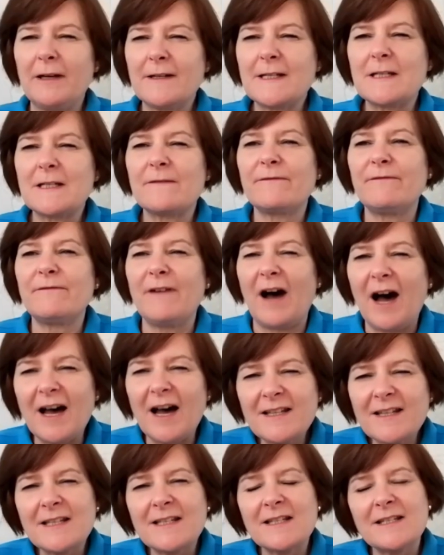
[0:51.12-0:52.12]
as
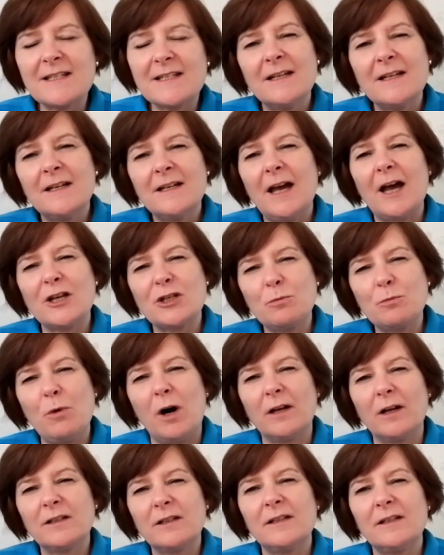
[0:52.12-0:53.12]
fast as
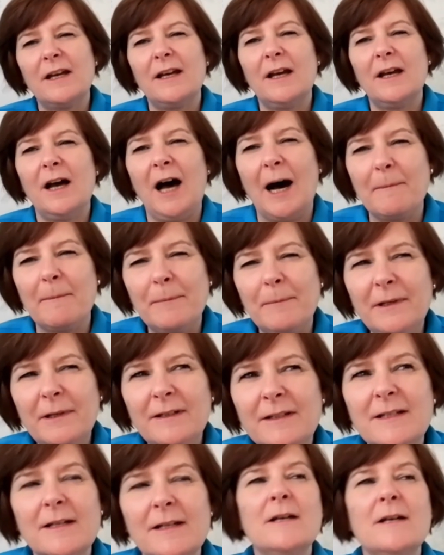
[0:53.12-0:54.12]
what
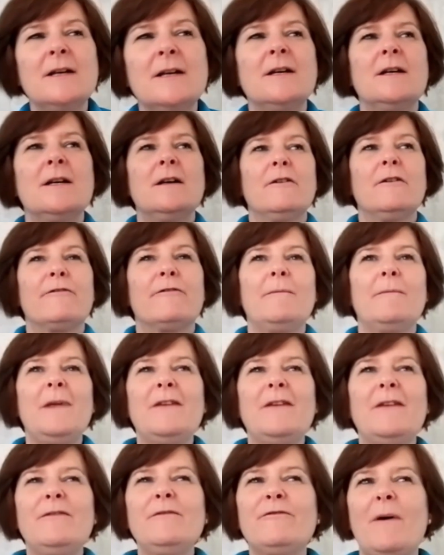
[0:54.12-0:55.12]
happened. From the
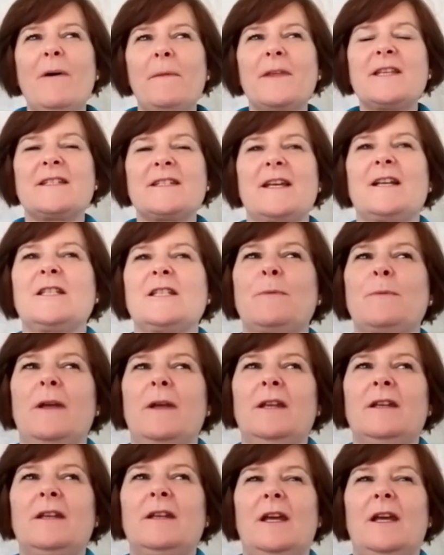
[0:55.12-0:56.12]

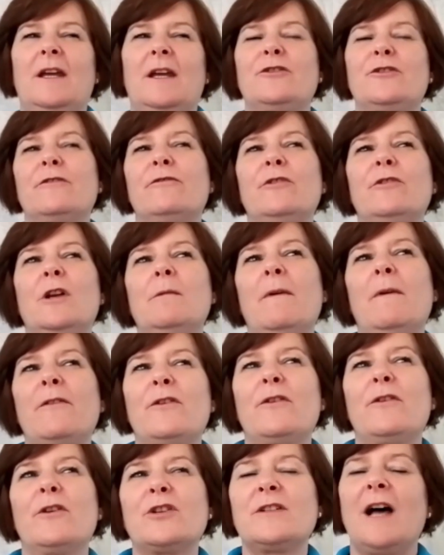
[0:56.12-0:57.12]
6-week interview with
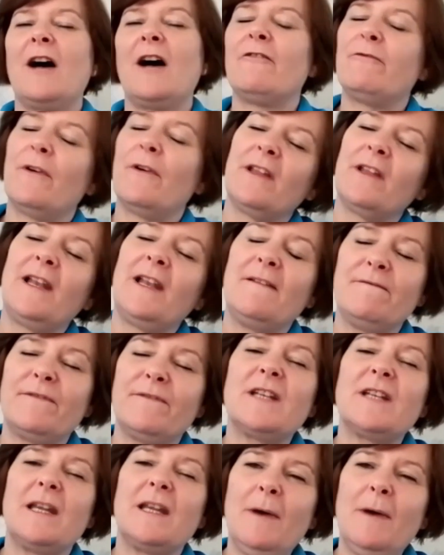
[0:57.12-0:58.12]
yourself with the
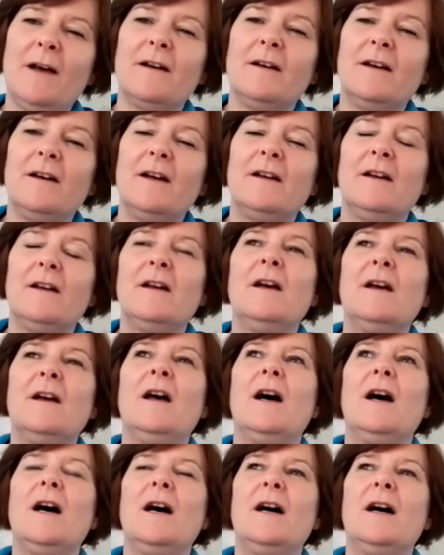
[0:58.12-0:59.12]
lymphedema,
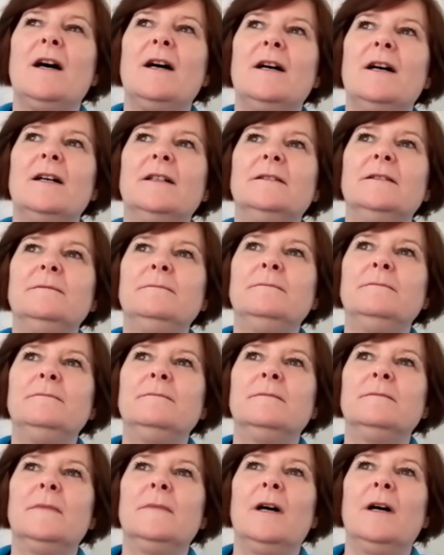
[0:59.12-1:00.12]
I
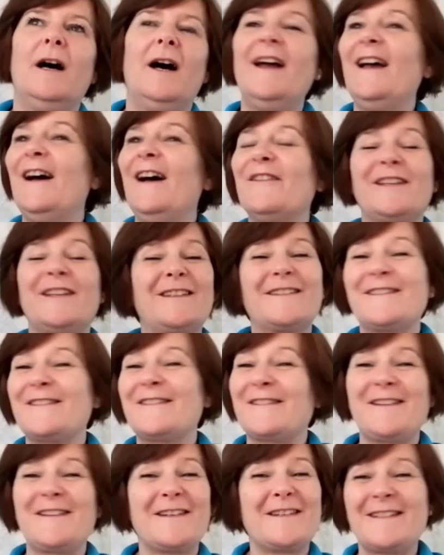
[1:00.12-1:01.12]
have
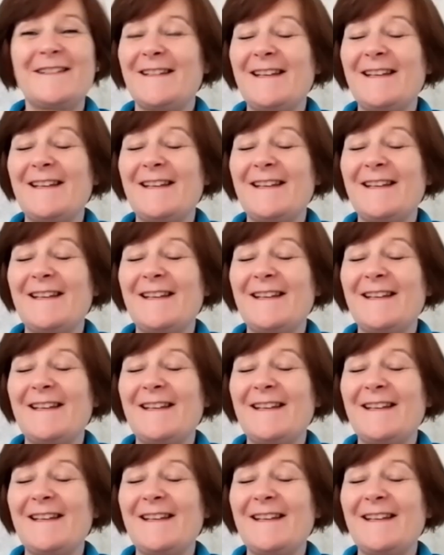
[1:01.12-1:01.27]
just